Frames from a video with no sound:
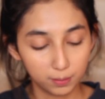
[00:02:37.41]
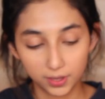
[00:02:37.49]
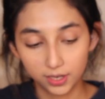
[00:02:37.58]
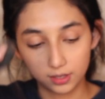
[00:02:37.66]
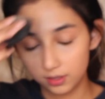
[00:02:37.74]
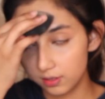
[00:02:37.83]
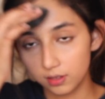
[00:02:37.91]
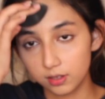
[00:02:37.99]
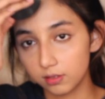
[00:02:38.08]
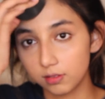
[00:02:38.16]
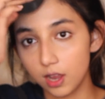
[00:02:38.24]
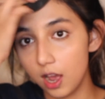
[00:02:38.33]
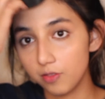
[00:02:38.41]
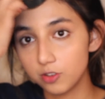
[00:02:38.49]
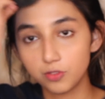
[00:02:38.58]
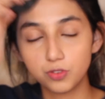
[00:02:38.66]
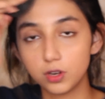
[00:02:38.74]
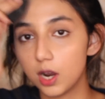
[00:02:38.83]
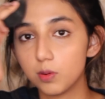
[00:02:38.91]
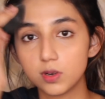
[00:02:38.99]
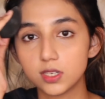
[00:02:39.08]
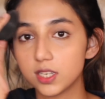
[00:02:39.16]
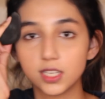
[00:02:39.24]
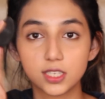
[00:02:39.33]
but after a few
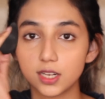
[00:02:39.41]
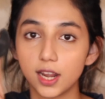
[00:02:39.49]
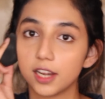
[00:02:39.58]
hours, it's a